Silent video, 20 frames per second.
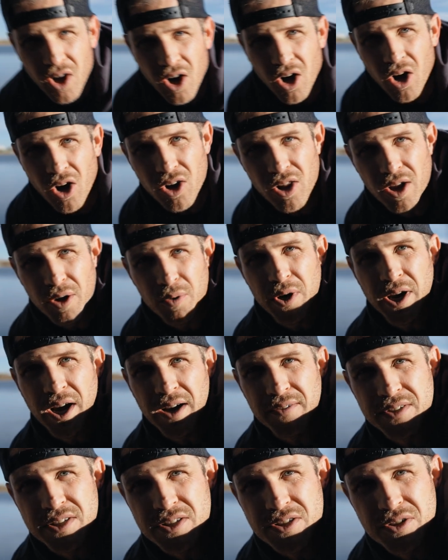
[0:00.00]
all I would
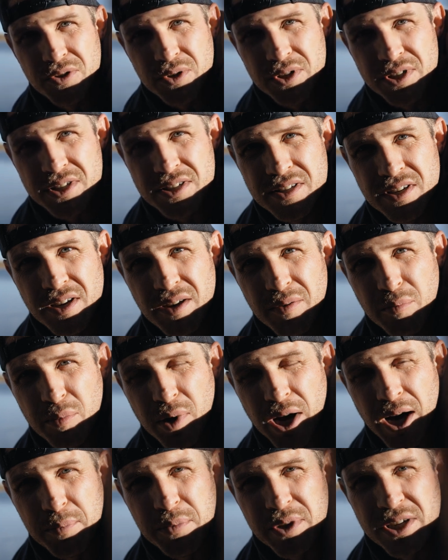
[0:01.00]
have to do is
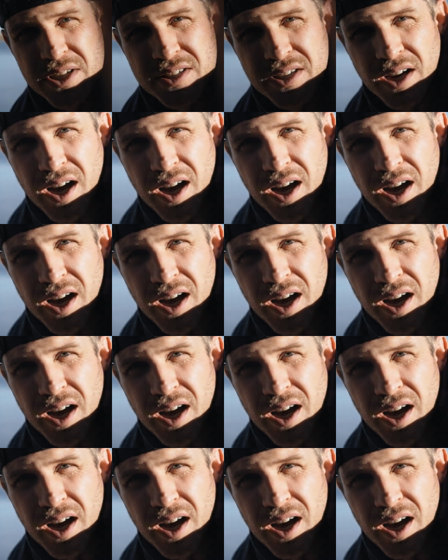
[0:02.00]
pop this